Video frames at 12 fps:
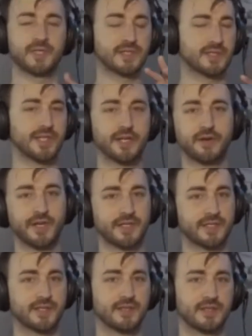and
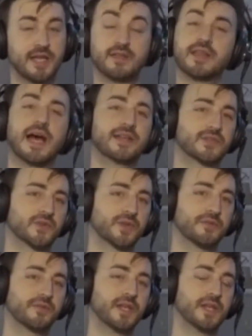lyrics and that sort
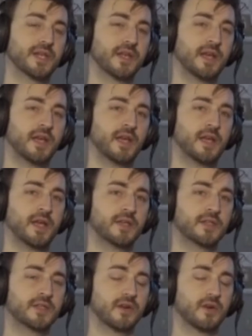of thing.
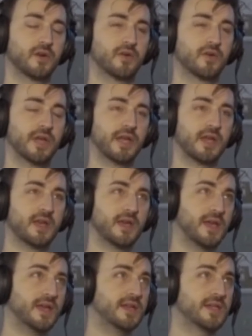So
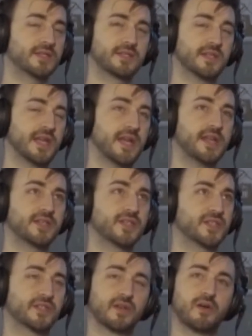it is
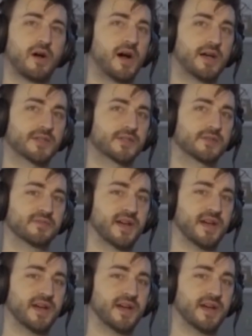just so awesome.